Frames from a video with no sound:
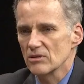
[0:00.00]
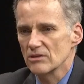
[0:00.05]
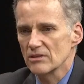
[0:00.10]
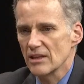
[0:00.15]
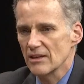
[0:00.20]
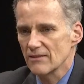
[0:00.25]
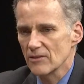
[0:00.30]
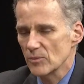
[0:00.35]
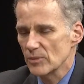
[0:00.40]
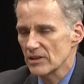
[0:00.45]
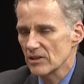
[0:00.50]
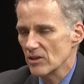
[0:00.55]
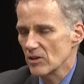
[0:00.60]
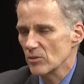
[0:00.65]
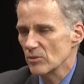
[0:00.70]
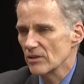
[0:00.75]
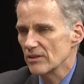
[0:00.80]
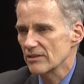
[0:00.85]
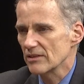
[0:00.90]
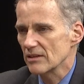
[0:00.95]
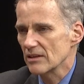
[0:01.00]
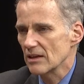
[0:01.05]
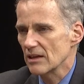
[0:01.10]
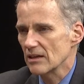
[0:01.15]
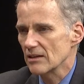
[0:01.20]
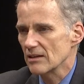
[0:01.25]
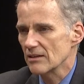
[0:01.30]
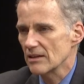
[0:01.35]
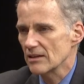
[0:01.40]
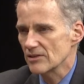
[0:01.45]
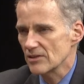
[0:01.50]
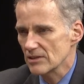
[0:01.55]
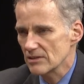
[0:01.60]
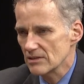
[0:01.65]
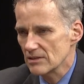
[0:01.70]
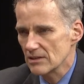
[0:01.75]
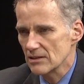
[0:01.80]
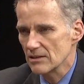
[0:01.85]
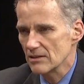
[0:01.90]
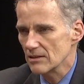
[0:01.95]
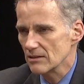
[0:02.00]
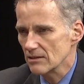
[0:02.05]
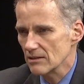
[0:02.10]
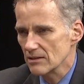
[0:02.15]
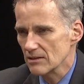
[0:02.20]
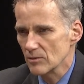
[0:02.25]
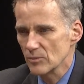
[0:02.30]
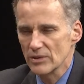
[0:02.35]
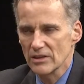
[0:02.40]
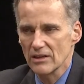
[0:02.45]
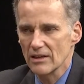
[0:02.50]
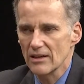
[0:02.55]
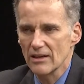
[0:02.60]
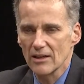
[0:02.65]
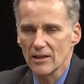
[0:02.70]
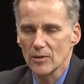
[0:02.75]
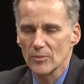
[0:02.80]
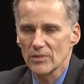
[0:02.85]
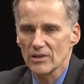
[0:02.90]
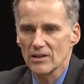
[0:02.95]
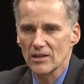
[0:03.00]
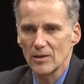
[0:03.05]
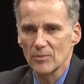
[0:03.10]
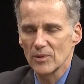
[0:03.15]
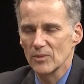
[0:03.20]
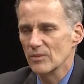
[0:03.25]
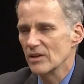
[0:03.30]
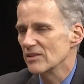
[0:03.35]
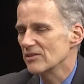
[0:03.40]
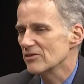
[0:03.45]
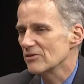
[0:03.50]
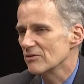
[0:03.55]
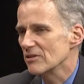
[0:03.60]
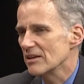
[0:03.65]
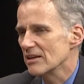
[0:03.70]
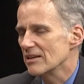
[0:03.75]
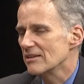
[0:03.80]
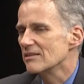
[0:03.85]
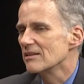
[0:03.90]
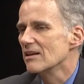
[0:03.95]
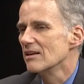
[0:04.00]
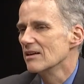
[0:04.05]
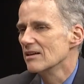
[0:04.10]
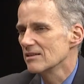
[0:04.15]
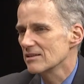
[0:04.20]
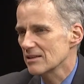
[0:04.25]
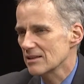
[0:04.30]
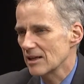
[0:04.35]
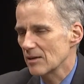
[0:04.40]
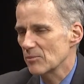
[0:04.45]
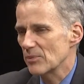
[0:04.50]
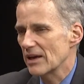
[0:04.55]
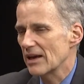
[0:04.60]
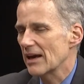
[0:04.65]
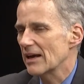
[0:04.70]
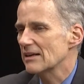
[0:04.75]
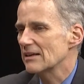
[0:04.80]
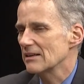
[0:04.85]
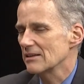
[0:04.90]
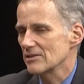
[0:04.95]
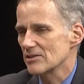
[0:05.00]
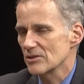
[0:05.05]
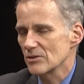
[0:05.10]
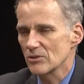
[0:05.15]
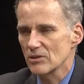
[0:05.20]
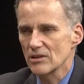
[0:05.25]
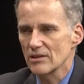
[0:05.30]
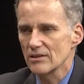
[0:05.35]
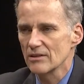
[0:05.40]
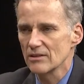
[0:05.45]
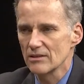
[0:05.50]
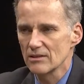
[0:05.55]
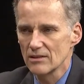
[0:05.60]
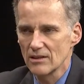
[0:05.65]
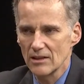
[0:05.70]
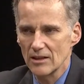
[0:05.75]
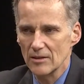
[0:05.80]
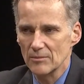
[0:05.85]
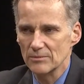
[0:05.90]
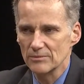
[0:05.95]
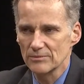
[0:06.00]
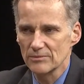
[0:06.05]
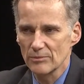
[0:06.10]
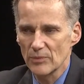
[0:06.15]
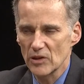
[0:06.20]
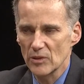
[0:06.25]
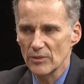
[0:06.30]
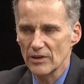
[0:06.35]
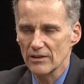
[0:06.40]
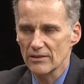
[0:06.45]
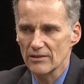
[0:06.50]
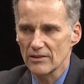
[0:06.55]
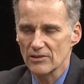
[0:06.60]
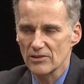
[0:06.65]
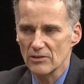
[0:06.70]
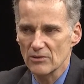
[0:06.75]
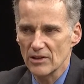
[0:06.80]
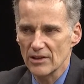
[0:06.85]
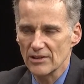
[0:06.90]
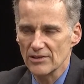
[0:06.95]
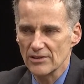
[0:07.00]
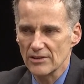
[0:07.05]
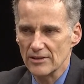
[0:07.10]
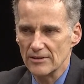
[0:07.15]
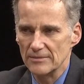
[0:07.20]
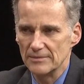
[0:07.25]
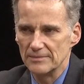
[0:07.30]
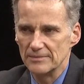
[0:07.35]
never be homeless again and they just needed a little bit of help a couple months rent to get back into a um, permanent situation.